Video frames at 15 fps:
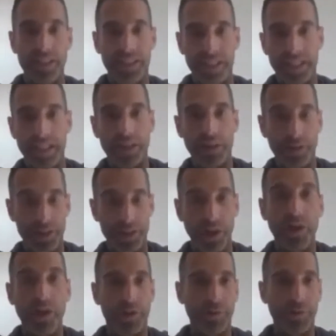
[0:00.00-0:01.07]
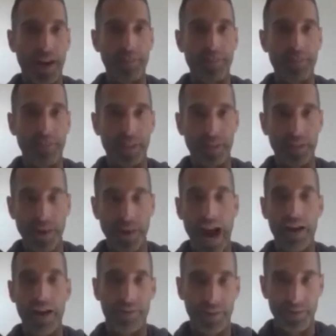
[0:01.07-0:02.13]
seeing the result, right? But you
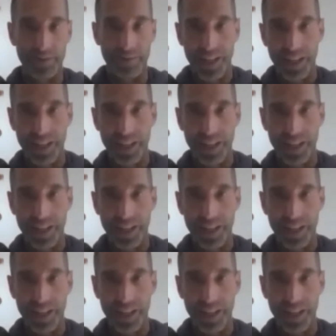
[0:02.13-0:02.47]
have to